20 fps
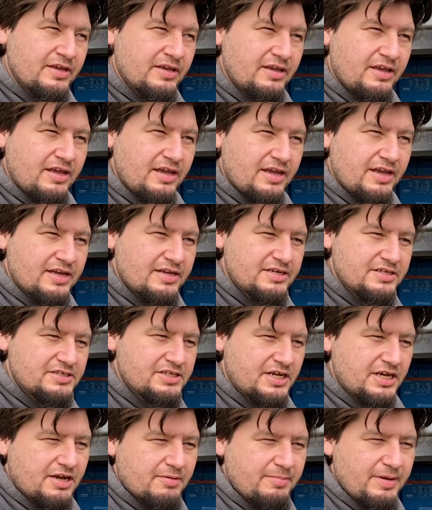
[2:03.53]
and
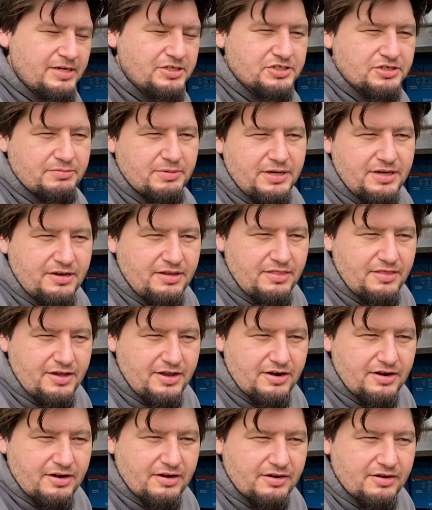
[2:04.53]
take a measurement
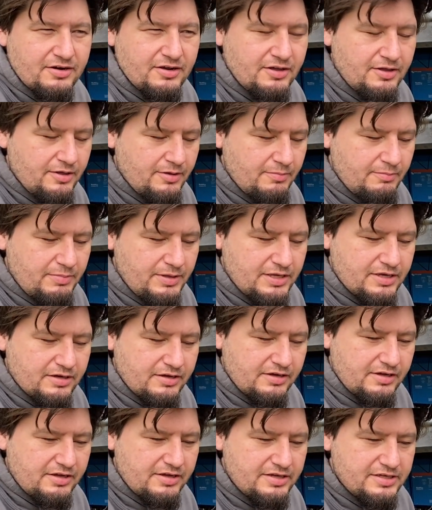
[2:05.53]
there,
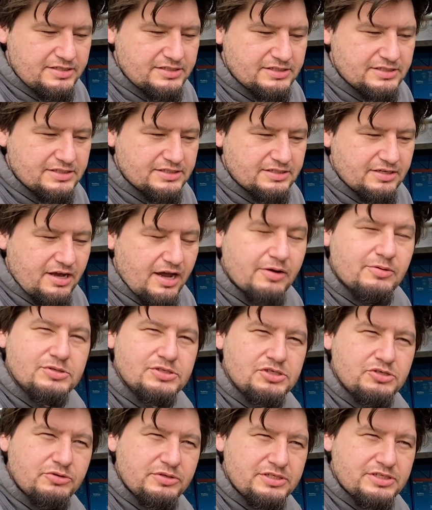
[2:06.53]
because I was
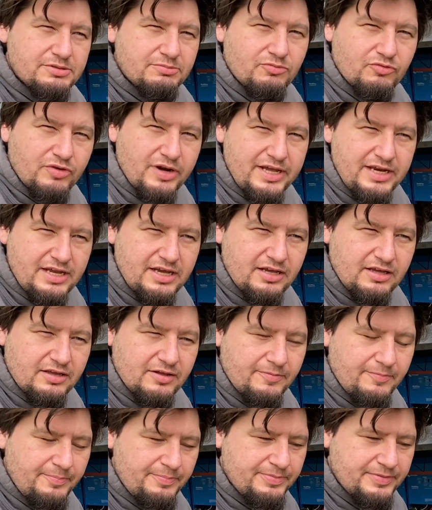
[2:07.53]
doing some reading,
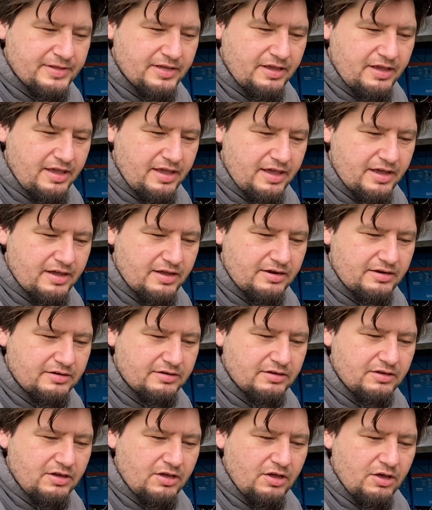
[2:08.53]
and
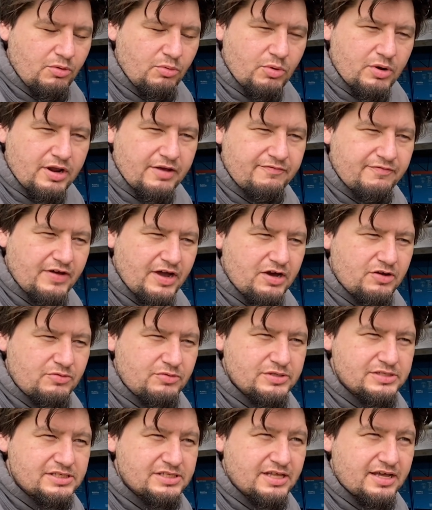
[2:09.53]
what I found
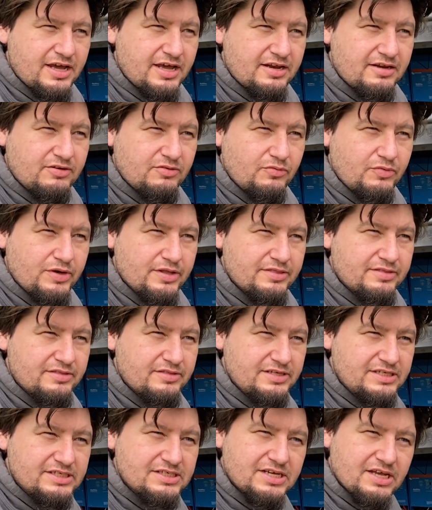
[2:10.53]
was that with
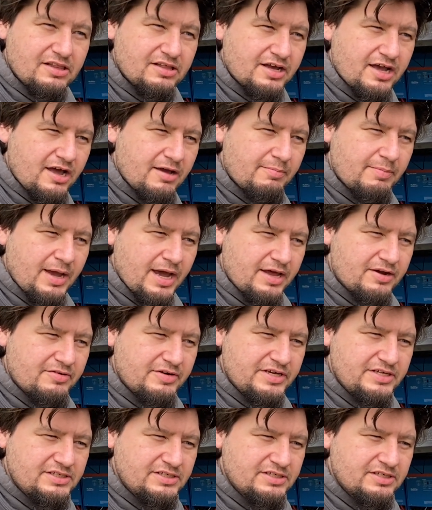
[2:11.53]
these Telecom
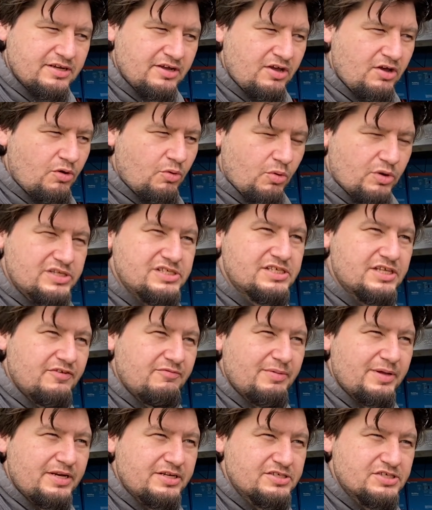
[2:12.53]
batteries, once they've
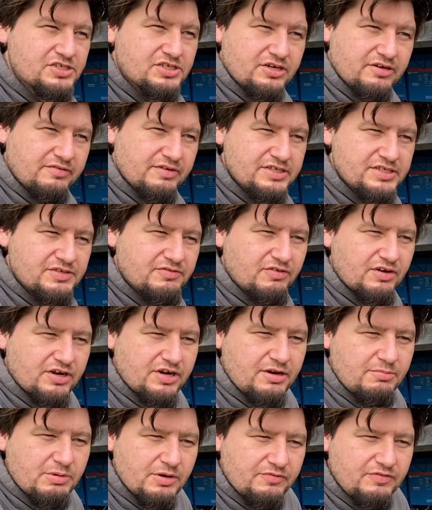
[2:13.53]
been in service for a
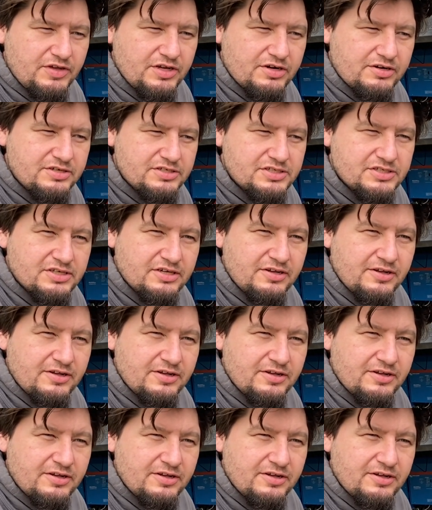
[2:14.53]
number of years,